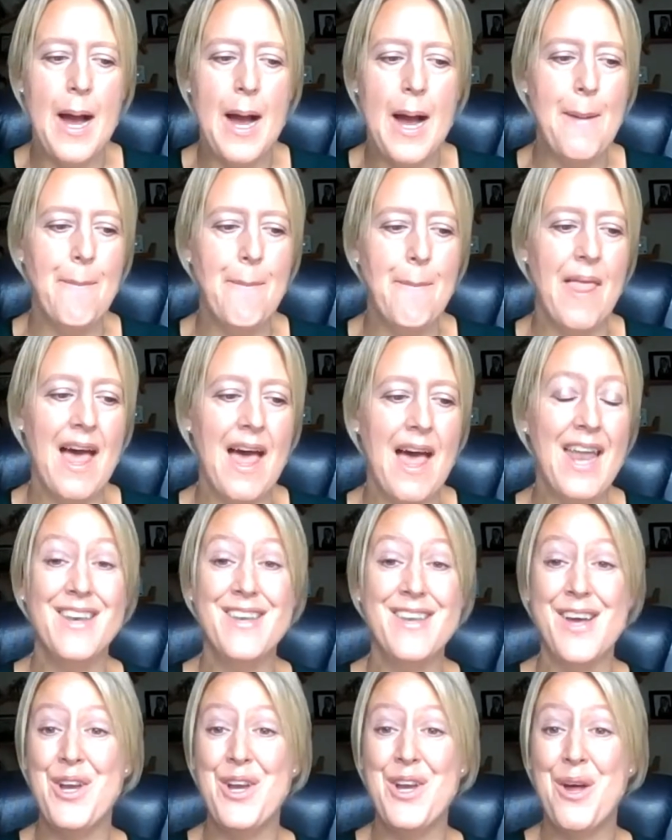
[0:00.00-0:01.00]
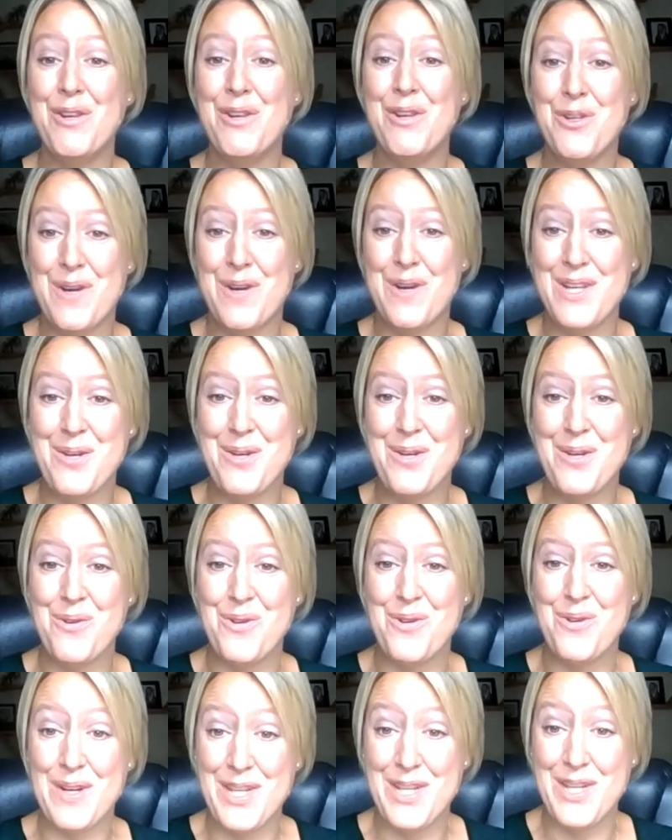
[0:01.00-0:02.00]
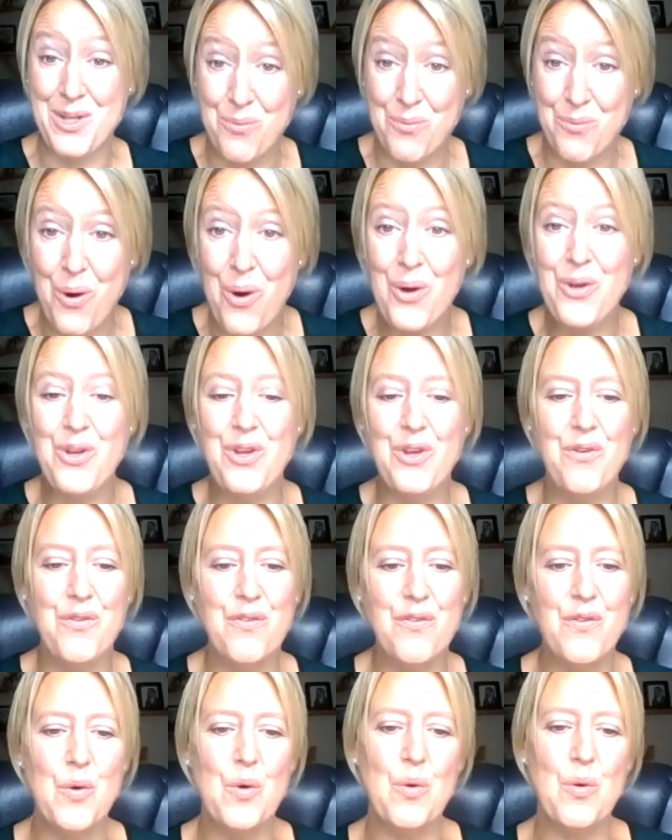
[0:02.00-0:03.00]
Um, and I know in 2021 you